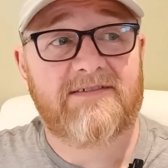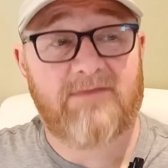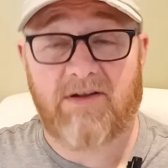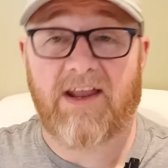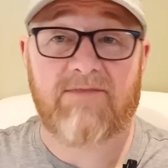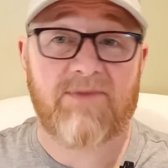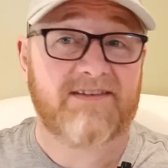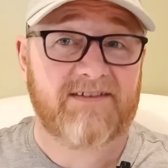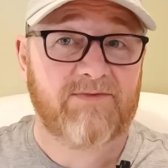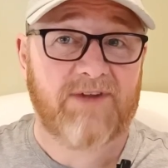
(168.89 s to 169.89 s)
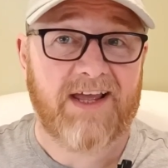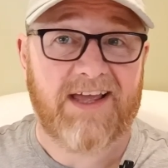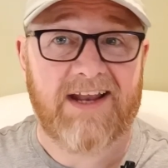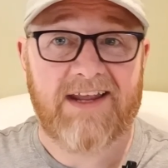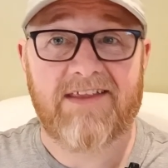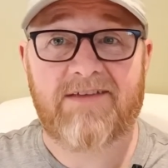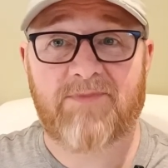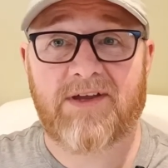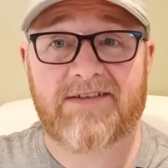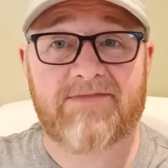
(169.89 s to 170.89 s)
Well, liked me as it would like any other
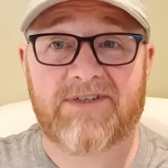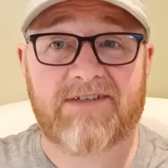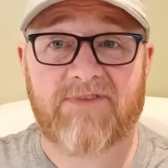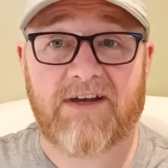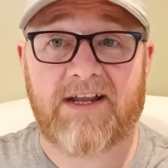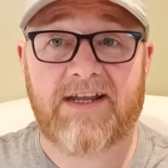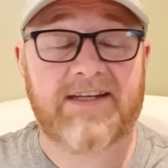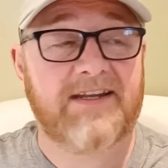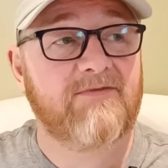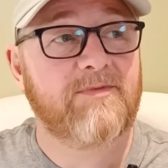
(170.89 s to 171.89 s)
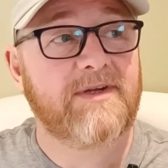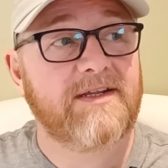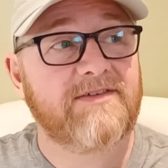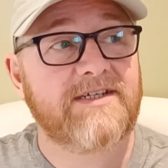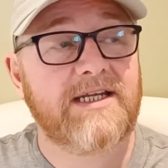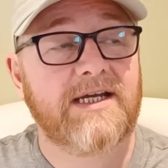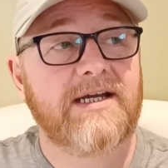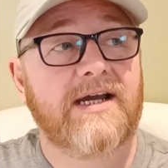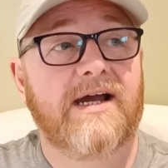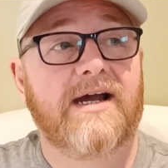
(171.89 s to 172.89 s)
person, which it fucking hated everybody it's seen.
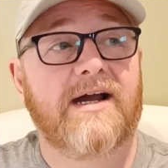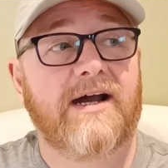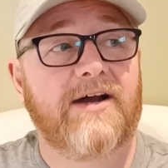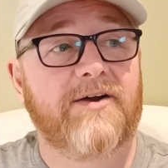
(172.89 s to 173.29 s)
It